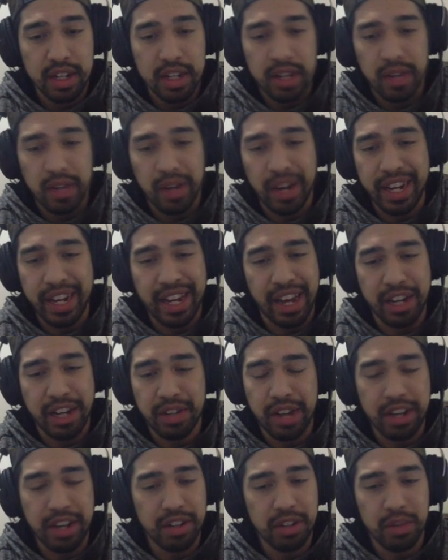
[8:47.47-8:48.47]
well, I, yeah, I
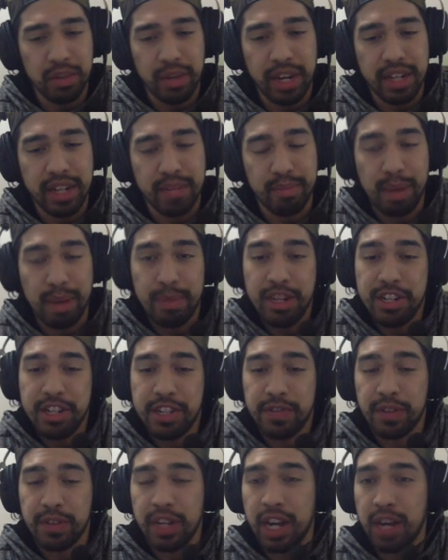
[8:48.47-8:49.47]
don't, I don't know why. Maybe he
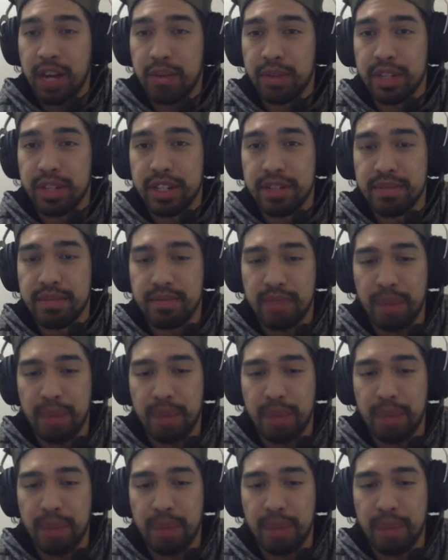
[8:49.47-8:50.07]
just forgot what.